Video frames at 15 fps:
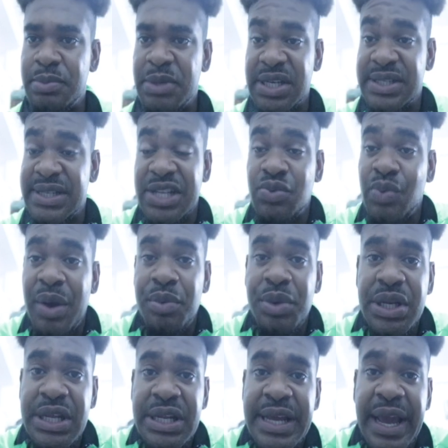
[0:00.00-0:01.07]
because that's why we
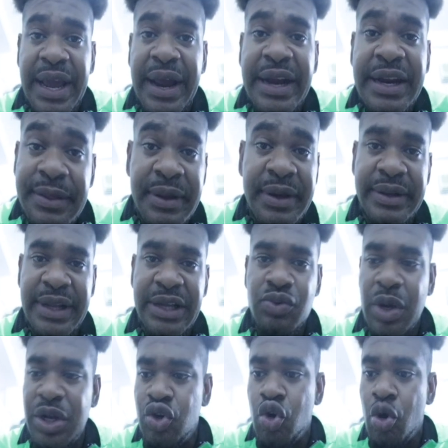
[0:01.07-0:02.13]
didn't hear anything. That's
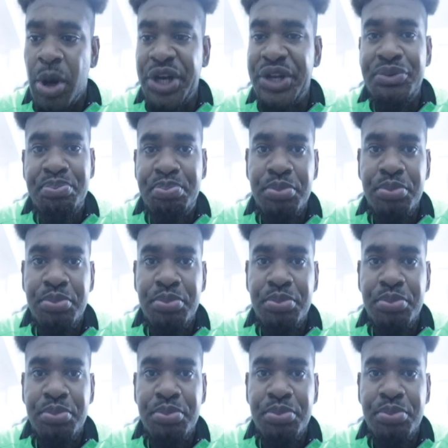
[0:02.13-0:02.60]
why nobody